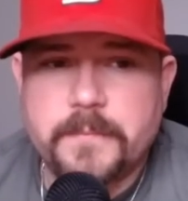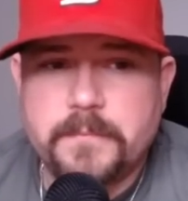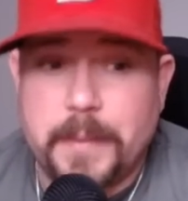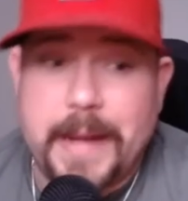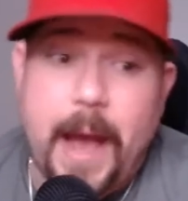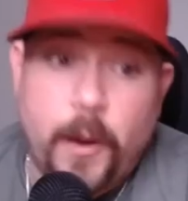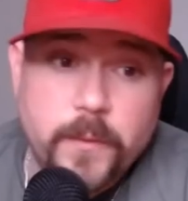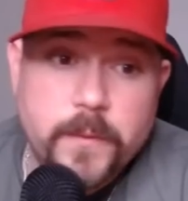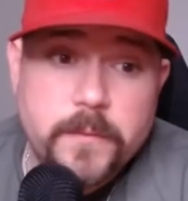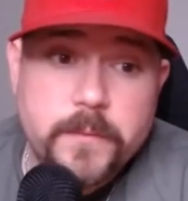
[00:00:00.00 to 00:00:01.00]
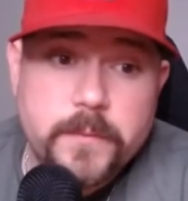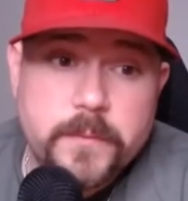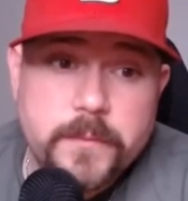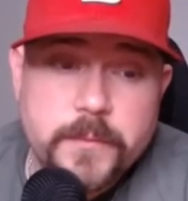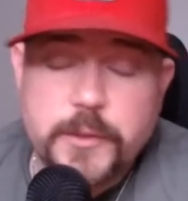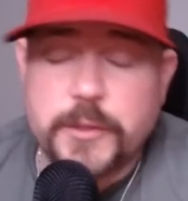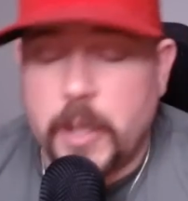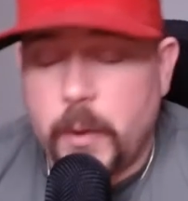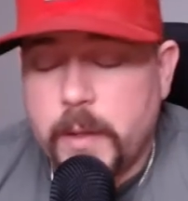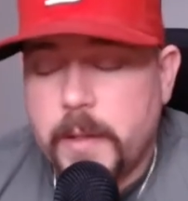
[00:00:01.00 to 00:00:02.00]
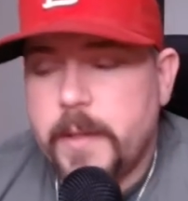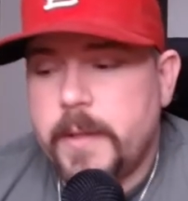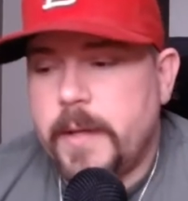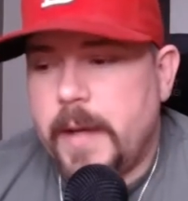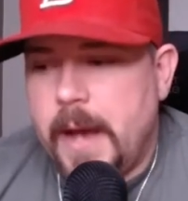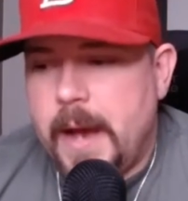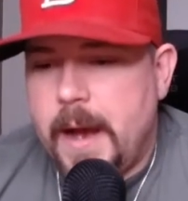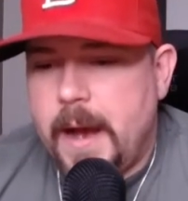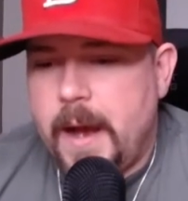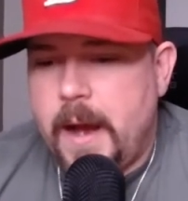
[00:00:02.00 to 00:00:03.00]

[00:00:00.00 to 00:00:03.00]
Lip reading: But how? So I